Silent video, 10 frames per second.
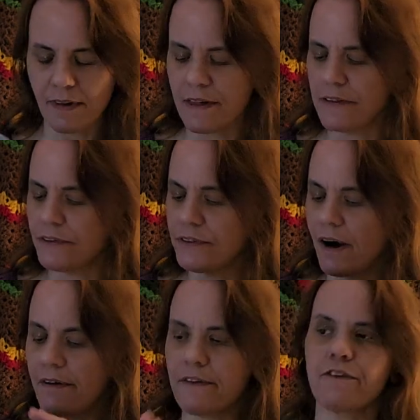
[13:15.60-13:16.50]
this
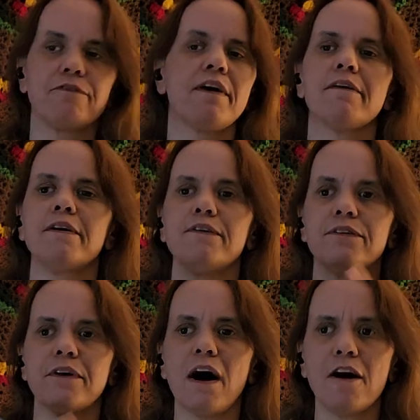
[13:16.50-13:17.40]
yarn is very
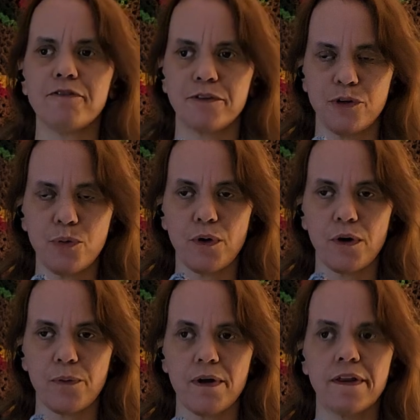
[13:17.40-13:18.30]
soft to
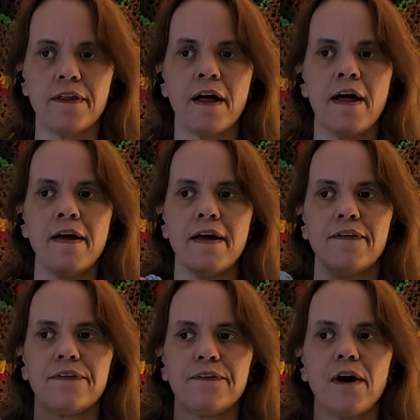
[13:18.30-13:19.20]
work with.
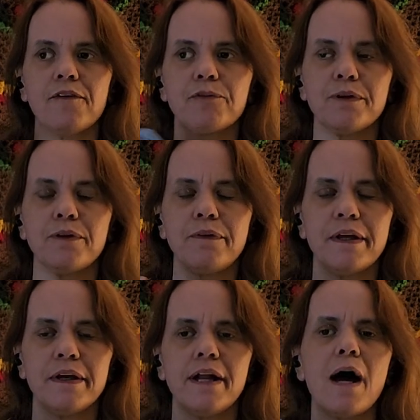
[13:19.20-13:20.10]
It's soft when you
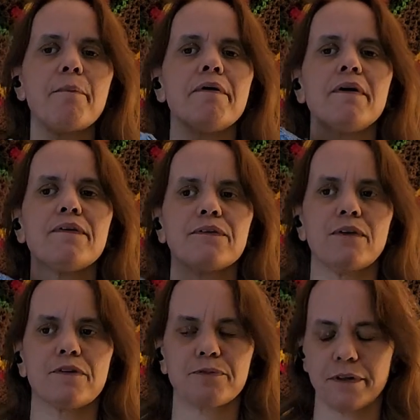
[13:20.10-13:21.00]
knit it up. It's
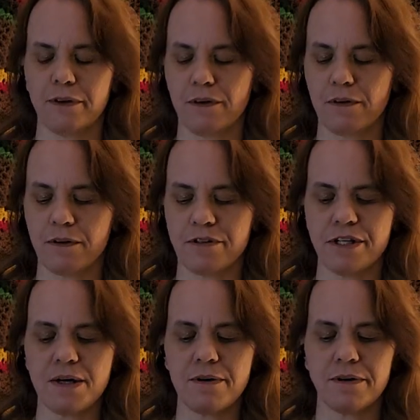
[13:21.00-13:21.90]
soft when you
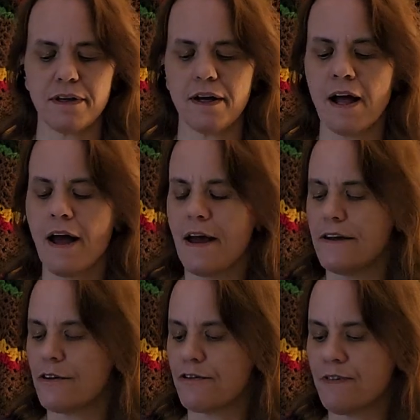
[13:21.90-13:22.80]
crochet with it.
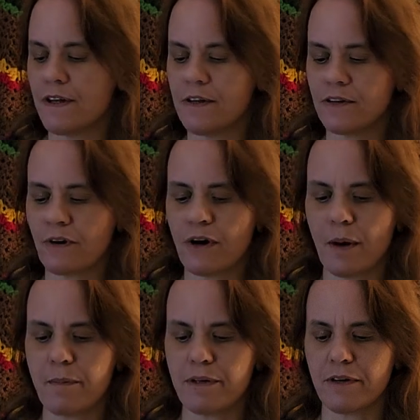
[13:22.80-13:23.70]
Your finished
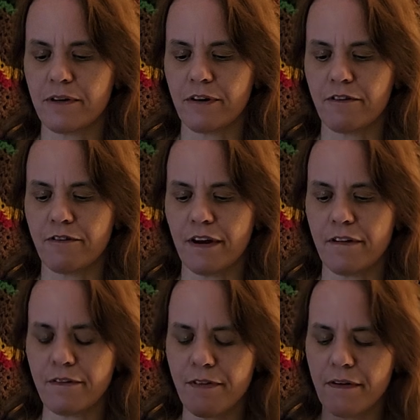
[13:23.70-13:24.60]
objects are
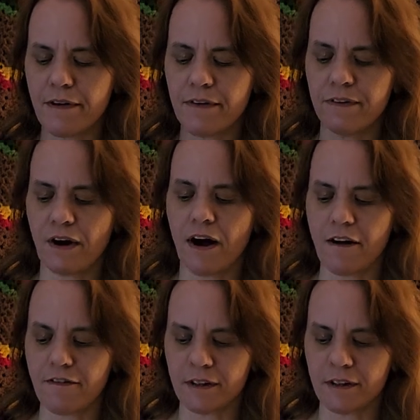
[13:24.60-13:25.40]
very soft.